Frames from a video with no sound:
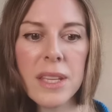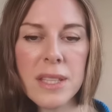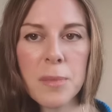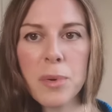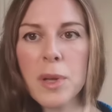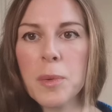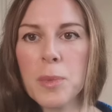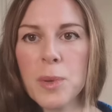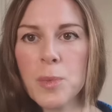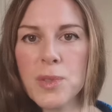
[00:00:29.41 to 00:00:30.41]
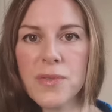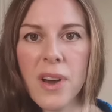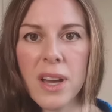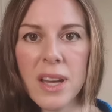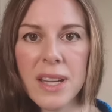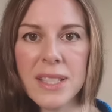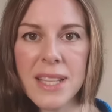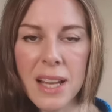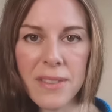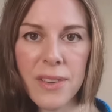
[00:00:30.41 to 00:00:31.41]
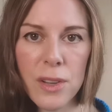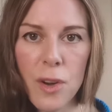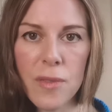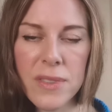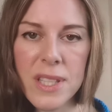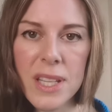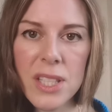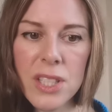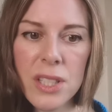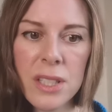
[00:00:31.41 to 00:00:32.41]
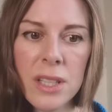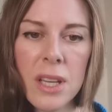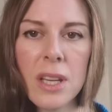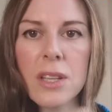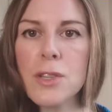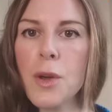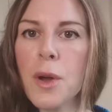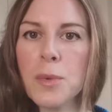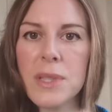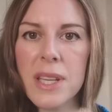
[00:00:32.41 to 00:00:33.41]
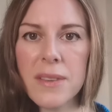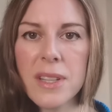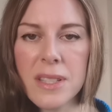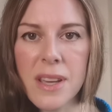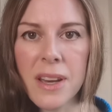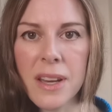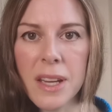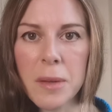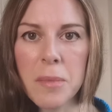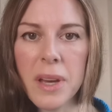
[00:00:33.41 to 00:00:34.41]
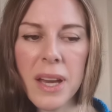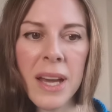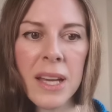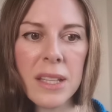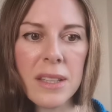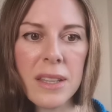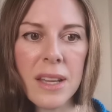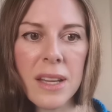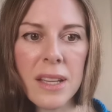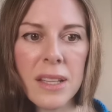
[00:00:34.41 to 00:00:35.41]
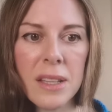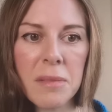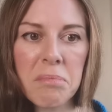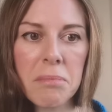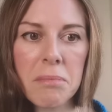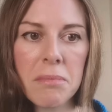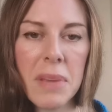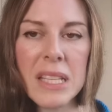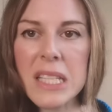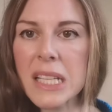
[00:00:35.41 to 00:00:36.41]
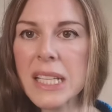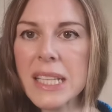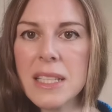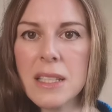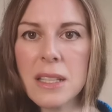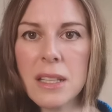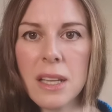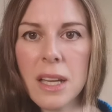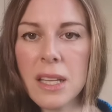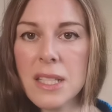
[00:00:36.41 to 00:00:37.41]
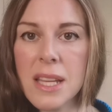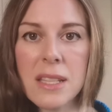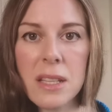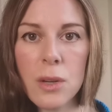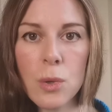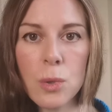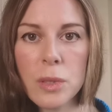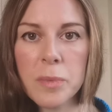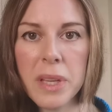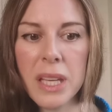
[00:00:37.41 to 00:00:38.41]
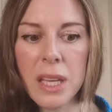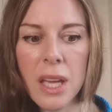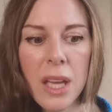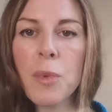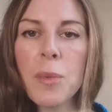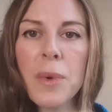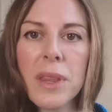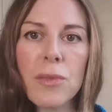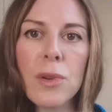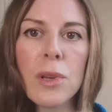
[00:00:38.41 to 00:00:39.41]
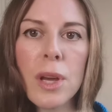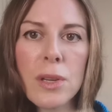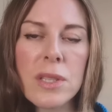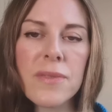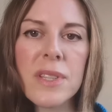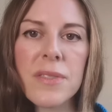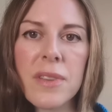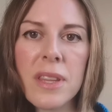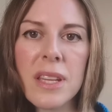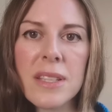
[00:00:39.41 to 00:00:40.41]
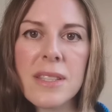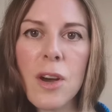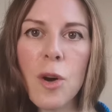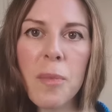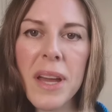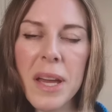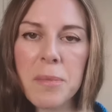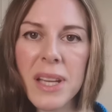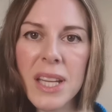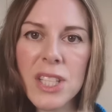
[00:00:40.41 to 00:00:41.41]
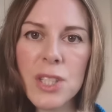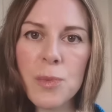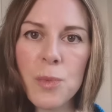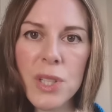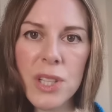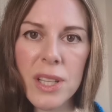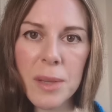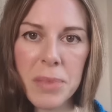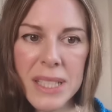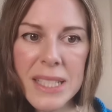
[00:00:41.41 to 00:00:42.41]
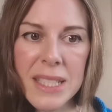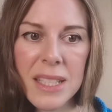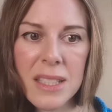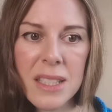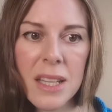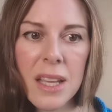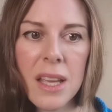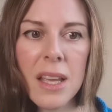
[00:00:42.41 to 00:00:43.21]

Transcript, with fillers: This appointment was via a telephone conversation, so I was given a time and then basically an assessor called me and we went through loads of different things on my application which I completed.